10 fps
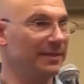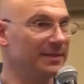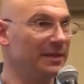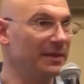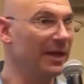
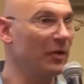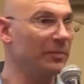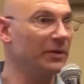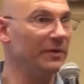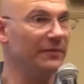is going to
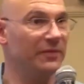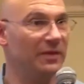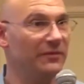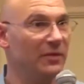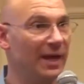help you.
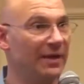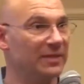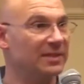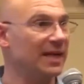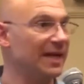If you have
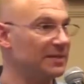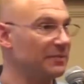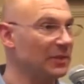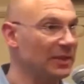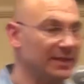a
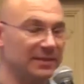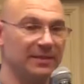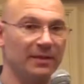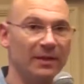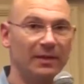sizable list,